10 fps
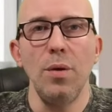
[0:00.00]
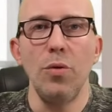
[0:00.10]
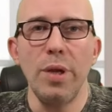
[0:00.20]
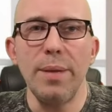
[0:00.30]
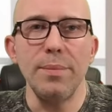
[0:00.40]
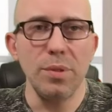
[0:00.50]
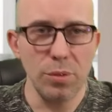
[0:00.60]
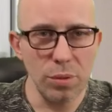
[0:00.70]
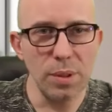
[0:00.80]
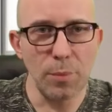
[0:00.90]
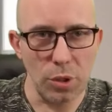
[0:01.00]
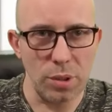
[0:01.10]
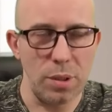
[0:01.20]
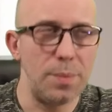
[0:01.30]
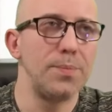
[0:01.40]
rim to the
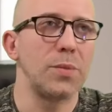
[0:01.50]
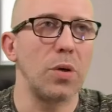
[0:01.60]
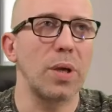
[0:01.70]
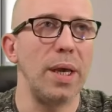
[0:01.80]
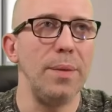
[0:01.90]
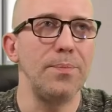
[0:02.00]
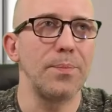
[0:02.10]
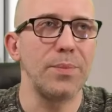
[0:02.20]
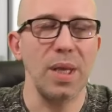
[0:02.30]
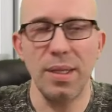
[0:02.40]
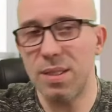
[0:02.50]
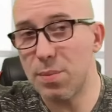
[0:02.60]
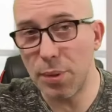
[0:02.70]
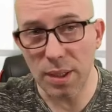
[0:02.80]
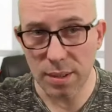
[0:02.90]
motor. Okay, and
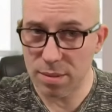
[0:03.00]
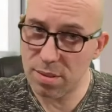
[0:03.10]
it's brilliant.